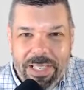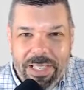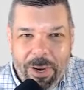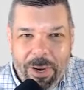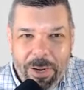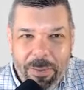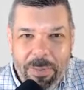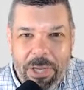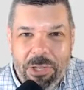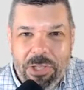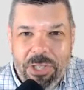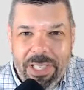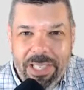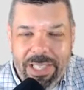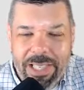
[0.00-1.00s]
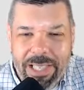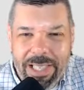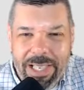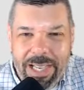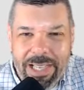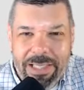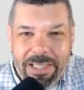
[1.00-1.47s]
and automation
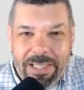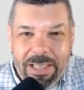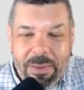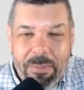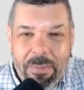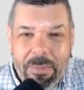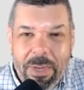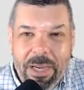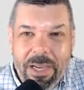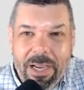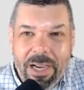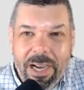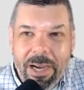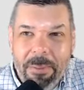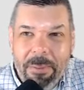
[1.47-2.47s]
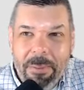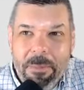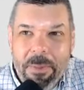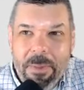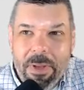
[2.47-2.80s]
and some um,